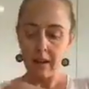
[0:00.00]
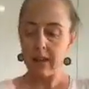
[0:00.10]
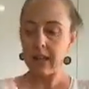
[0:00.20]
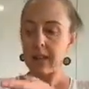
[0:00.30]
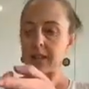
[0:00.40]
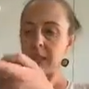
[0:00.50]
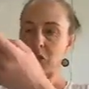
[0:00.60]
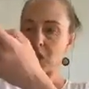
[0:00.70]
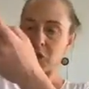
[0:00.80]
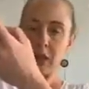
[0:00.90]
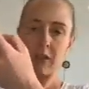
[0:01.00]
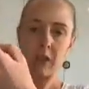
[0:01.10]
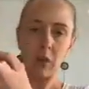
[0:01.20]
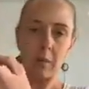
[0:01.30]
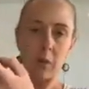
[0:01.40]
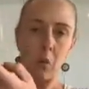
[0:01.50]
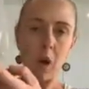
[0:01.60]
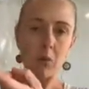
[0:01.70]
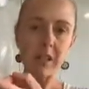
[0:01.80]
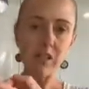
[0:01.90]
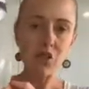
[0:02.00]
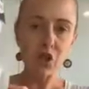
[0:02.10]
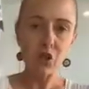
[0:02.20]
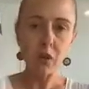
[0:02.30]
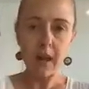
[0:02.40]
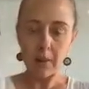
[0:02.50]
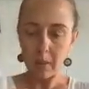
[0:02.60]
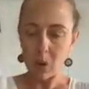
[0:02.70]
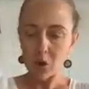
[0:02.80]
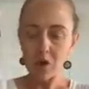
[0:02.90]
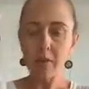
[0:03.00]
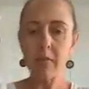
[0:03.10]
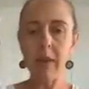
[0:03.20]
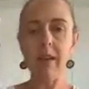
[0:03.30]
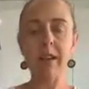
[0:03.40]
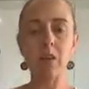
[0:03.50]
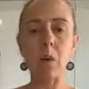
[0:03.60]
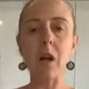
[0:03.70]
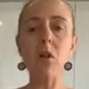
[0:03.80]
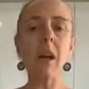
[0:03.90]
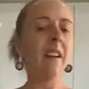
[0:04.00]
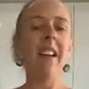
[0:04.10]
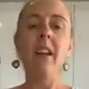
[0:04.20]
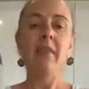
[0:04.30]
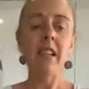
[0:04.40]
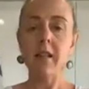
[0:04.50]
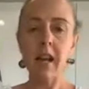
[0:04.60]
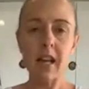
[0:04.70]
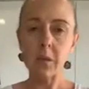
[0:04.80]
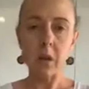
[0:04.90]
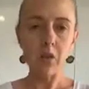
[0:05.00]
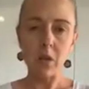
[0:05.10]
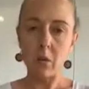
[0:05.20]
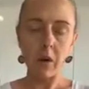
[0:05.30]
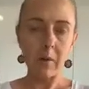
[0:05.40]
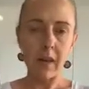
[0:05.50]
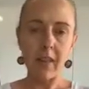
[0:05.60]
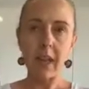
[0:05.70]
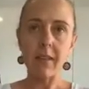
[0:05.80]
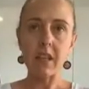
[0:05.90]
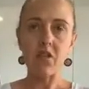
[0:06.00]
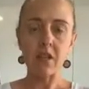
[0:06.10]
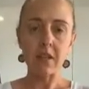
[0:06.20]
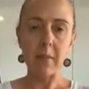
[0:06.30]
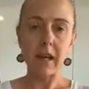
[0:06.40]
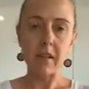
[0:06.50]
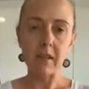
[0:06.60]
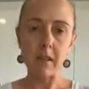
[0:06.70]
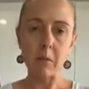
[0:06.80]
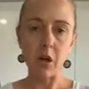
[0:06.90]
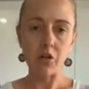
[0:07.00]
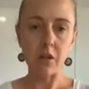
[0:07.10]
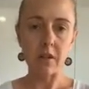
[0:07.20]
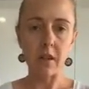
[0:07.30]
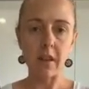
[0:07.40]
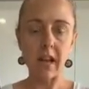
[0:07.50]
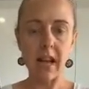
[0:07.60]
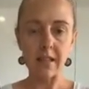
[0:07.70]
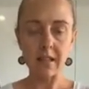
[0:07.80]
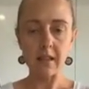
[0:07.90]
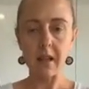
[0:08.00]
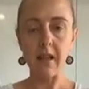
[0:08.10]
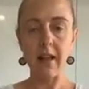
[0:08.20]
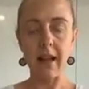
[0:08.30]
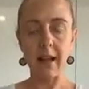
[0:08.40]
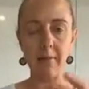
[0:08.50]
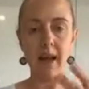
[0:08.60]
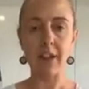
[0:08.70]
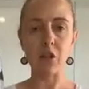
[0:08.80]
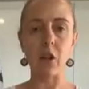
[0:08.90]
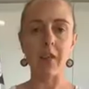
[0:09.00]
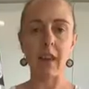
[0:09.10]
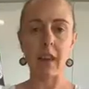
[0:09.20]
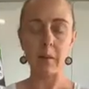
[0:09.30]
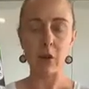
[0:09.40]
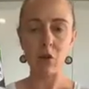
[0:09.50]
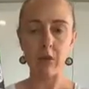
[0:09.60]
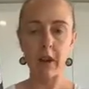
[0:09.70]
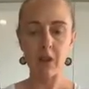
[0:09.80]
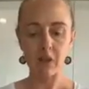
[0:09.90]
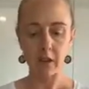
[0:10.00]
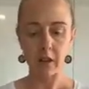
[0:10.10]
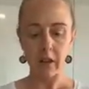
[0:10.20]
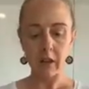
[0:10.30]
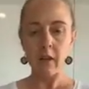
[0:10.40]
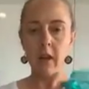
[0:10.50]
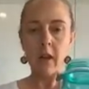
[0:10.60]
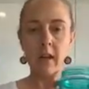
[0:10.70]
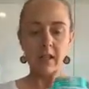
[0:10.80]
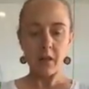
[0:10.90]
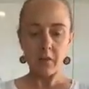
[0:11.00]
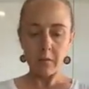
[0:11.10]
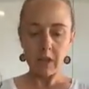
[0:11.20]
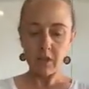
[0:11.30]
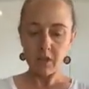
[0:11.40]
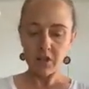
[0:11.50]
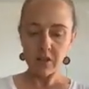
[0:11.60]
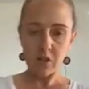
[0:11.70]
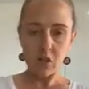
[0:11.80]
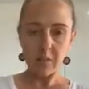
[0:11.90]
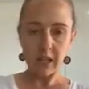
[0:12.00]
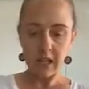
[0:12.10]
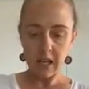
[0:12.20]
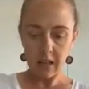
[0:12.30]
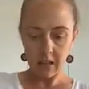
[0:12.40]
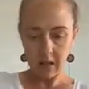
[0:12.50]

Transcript: Now sometimes you'll have a little bit of white residue at the bottom as well. That's okay as well, don't worry about that. That's just the magnesium hydroxide that hasn't undergone that chemical reaction. So from there I just normally